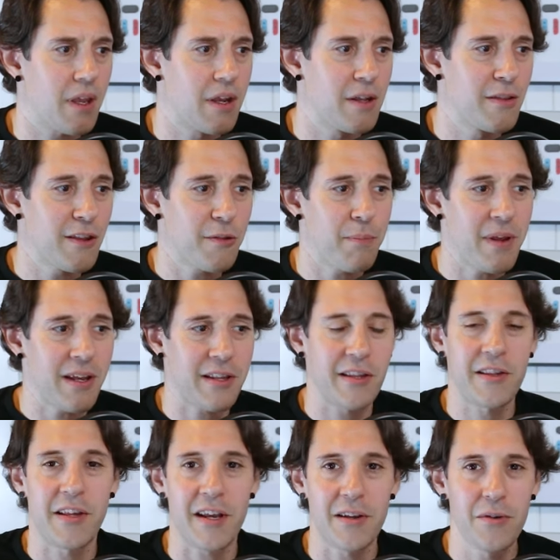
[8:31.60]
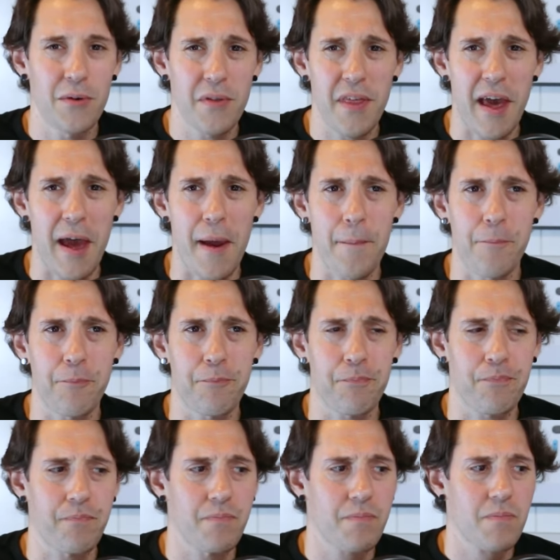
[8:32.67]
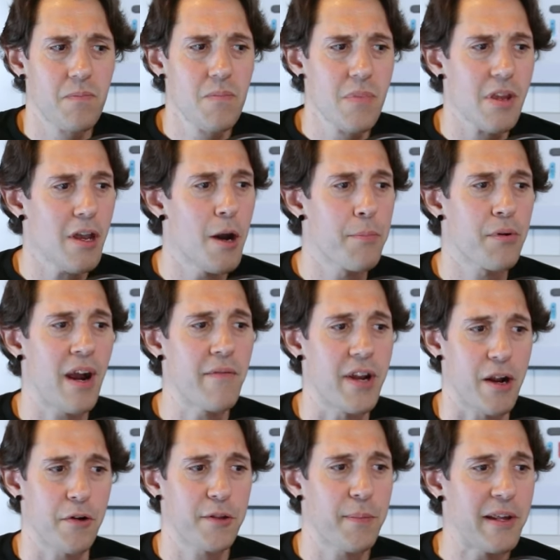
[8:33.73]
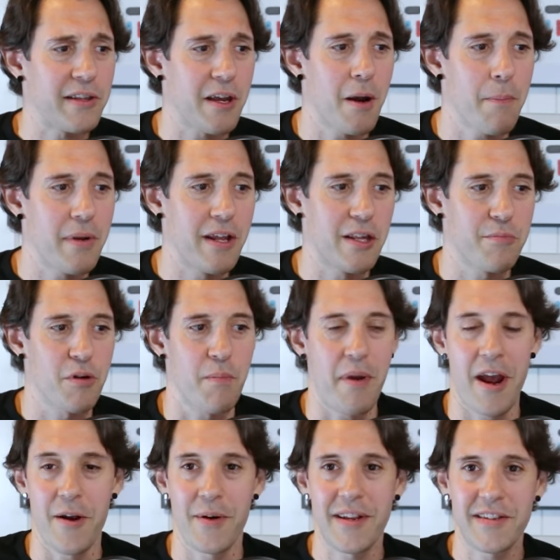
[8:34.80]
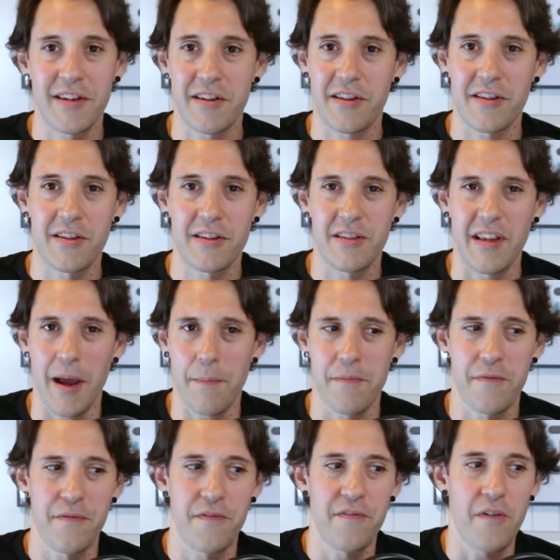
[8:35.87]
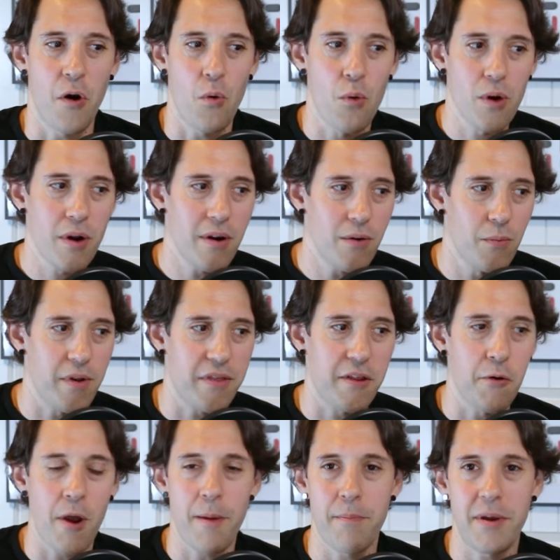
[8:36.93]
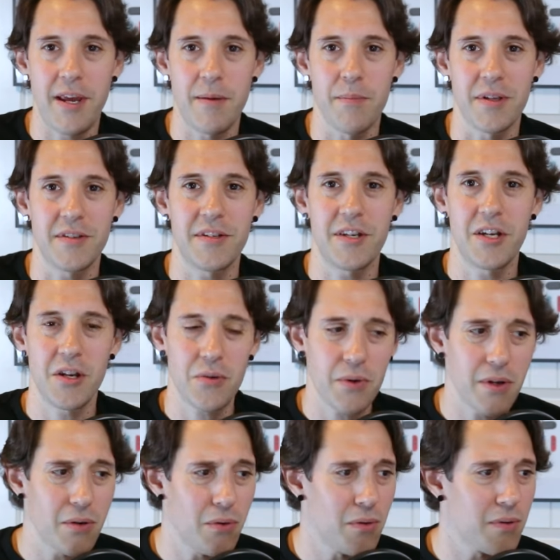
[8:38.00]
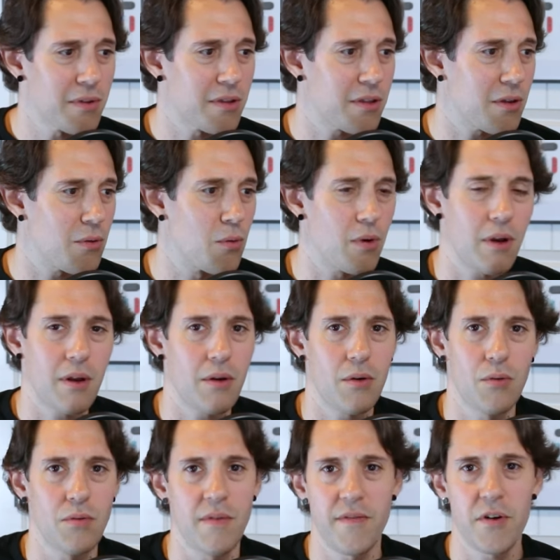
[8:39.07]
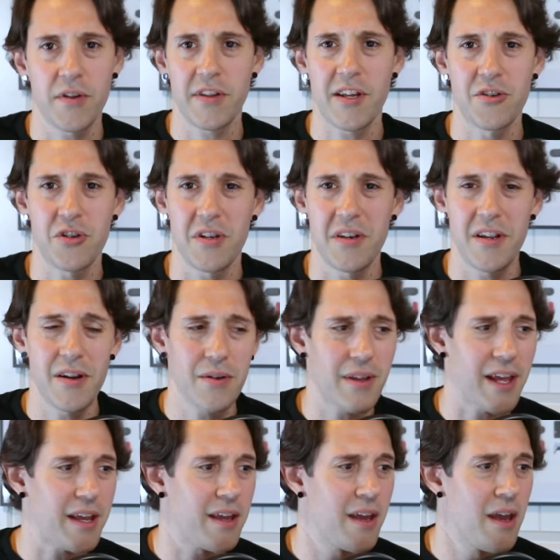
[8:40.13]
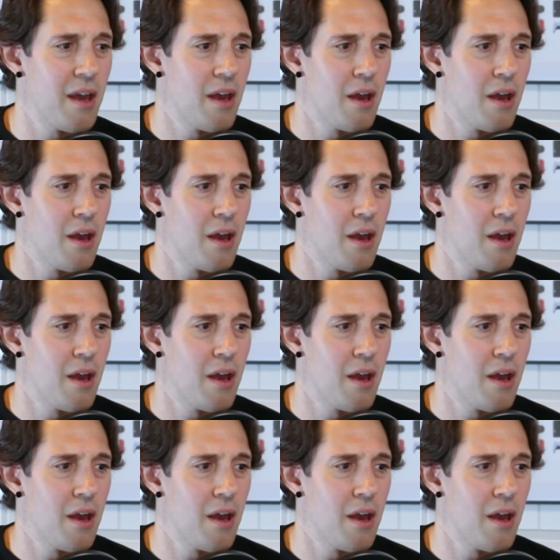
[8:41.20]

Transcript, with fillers: could this be a signal that a private aerospace company is preparing to step forward with UAP materials or reverse engineer? It